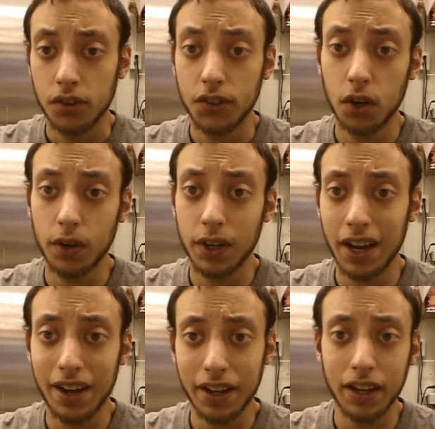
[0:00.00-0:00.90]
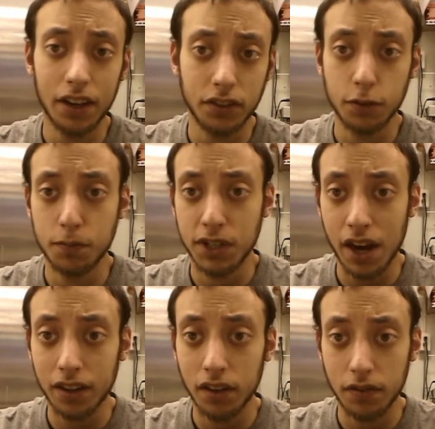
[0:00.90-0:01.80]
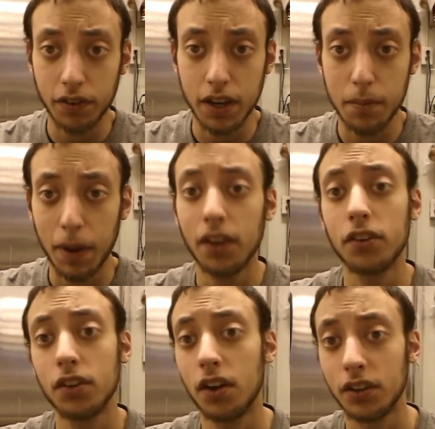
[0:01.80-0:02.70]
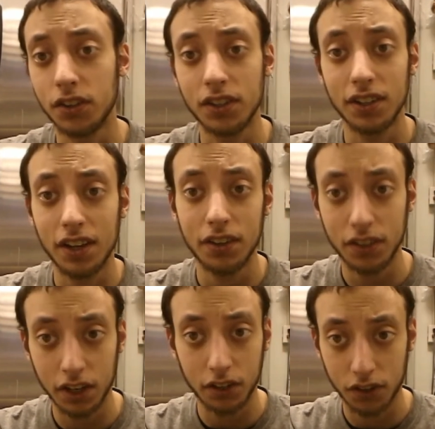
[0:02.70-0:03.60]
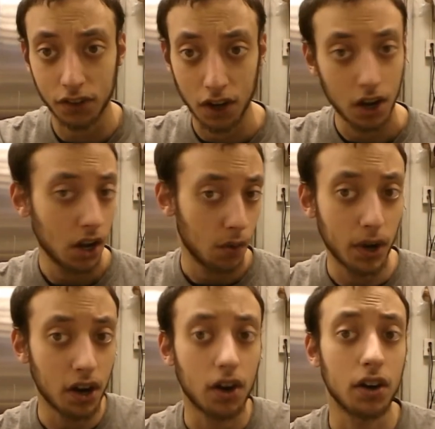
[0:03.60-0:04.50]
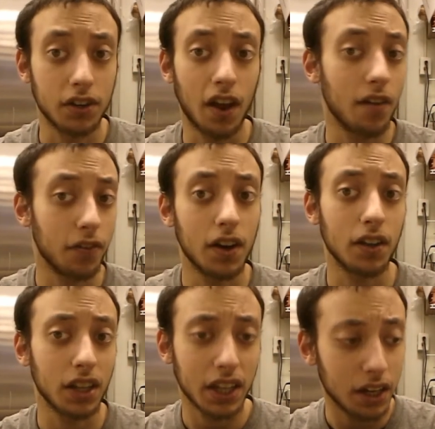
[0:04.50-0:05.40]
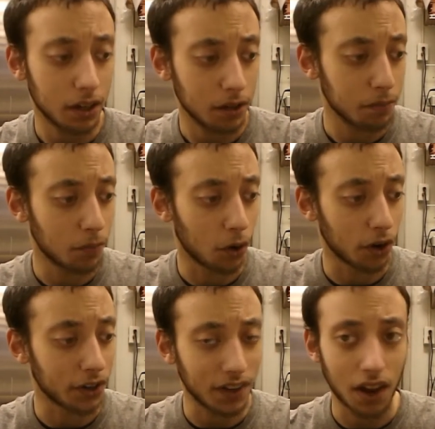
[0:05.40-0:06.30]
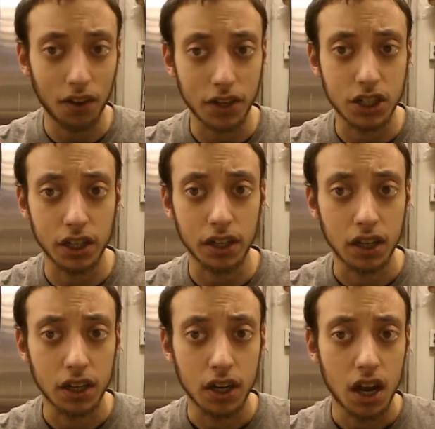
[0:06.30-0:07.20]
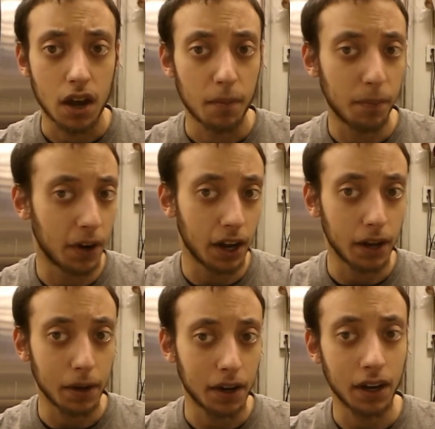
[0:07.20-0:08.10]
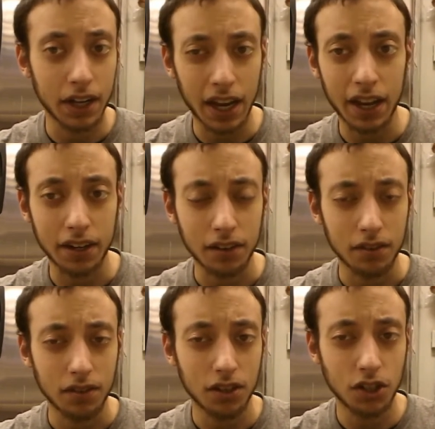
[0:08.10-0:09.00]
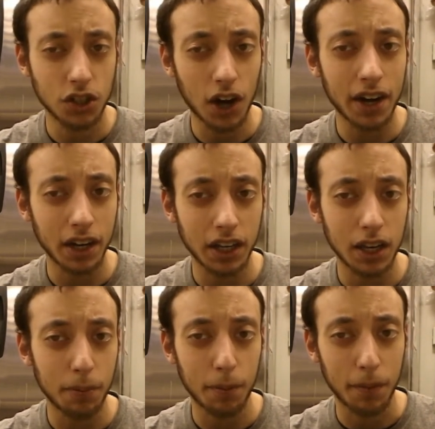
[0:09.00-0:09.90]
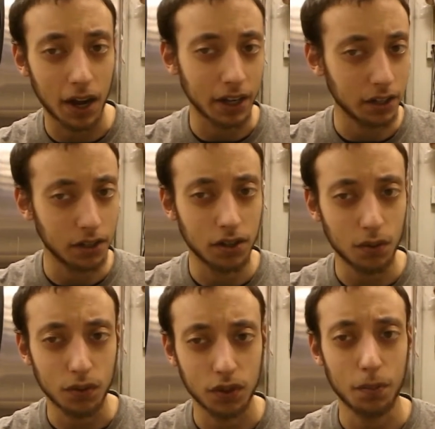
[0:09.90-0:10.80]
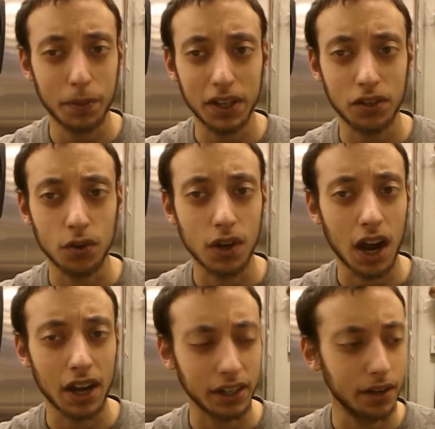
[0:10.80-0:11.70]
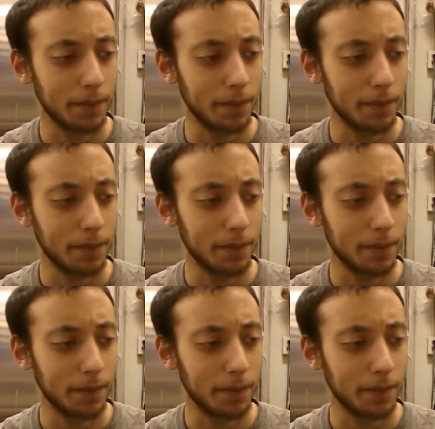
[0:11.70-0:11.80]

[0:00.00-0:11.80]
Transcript: So yeah, I guess subjectively, based on statistics, we are definitely more intelligent. But again, try to keep in mind, don't be too cocky